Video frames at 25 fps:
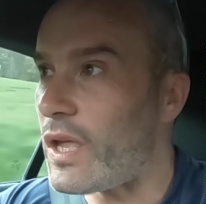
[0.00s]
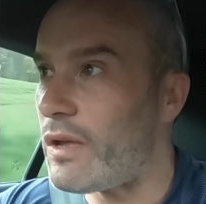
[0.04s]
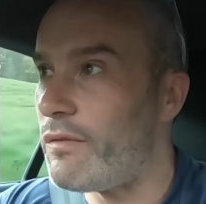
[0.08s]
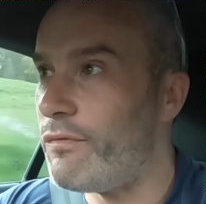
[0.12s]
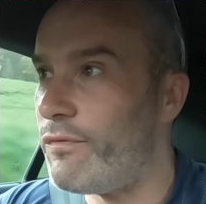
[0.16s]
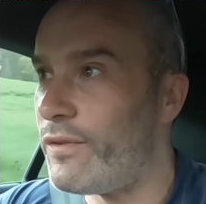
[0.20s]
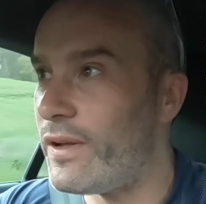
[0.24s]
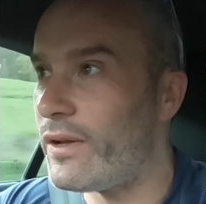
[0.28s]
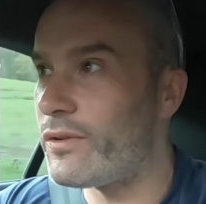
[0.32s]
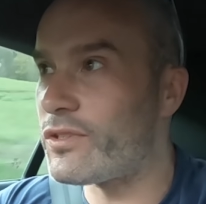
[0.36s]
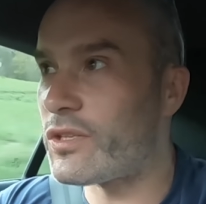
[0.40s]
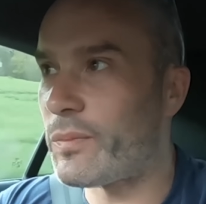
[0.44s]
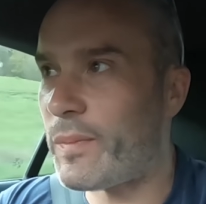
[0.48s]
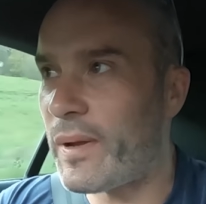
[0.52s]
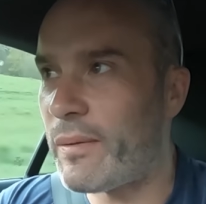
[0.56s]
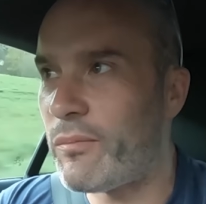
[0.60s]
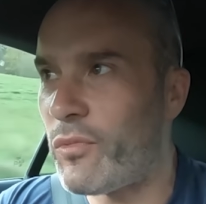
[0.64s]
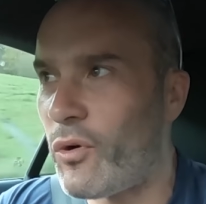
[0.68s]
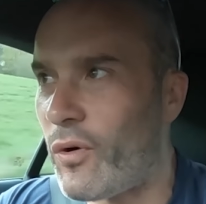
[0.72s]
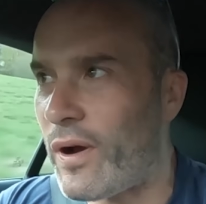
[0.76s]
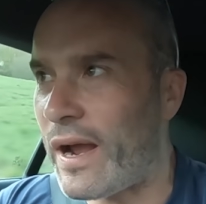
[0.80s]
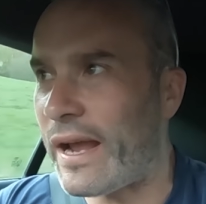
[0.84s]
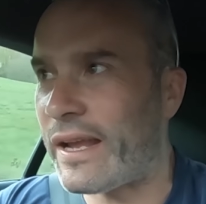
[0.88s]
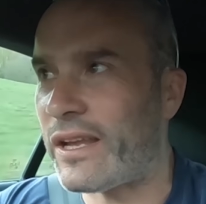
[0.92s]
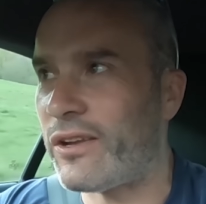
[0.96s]
feels a bit
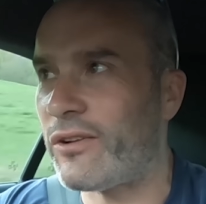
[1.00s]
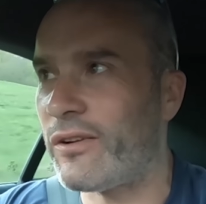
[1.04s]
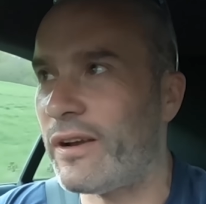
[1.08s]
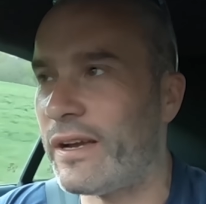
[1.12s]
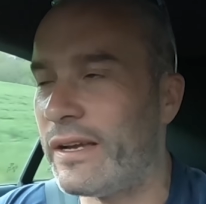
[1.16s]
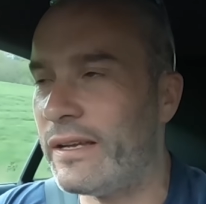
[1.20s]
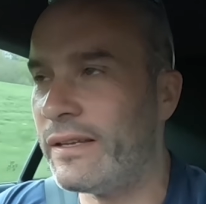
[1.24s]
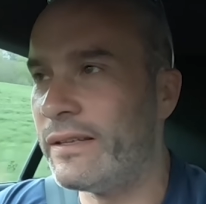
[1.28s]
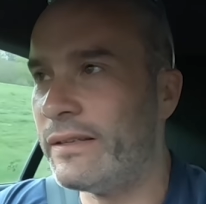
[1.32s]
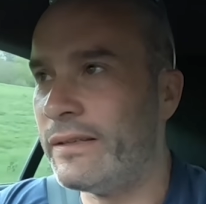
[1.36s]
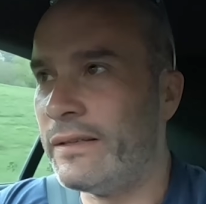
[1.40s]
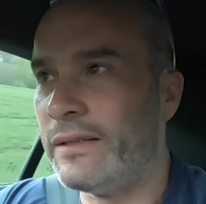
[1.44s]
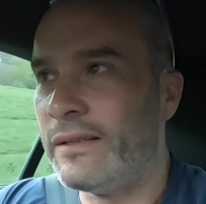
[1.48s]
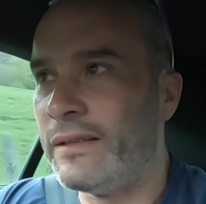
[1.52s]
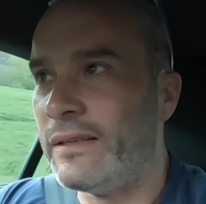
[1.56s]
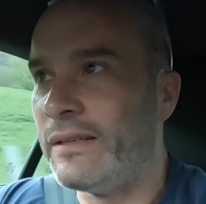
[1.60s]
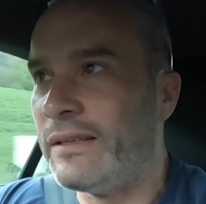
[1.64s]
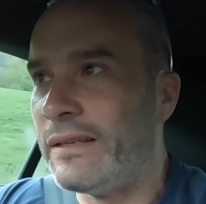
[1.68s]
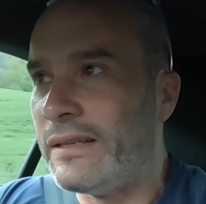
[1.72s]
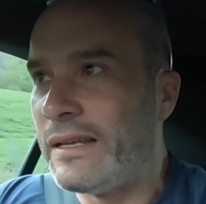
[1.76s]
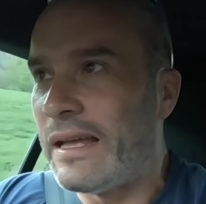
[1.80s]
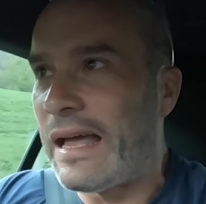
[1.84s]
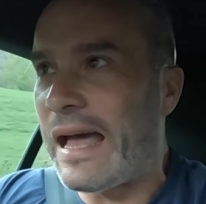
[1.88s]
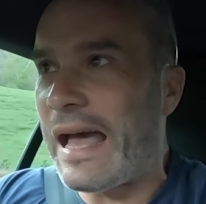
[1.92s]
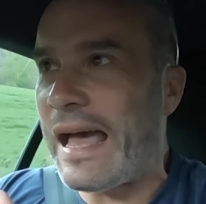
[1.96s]
more accurate,
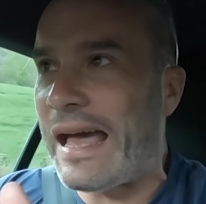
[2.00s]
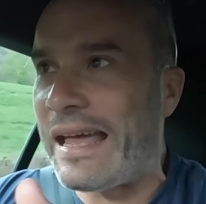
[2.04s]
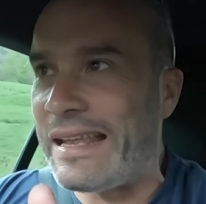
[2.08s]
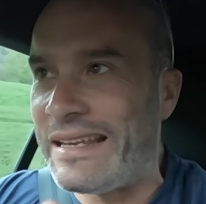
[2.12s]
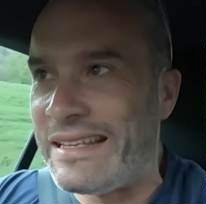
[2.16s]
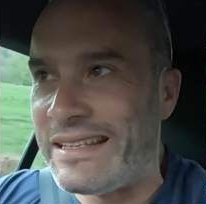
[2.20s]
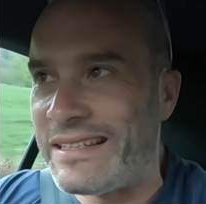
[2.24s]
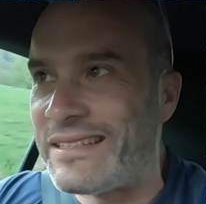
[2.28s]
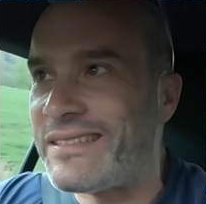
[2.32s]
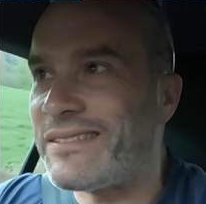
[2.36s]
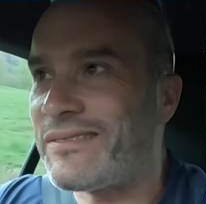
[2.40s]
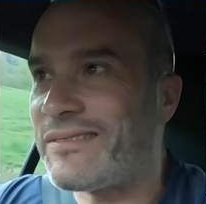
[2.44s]
and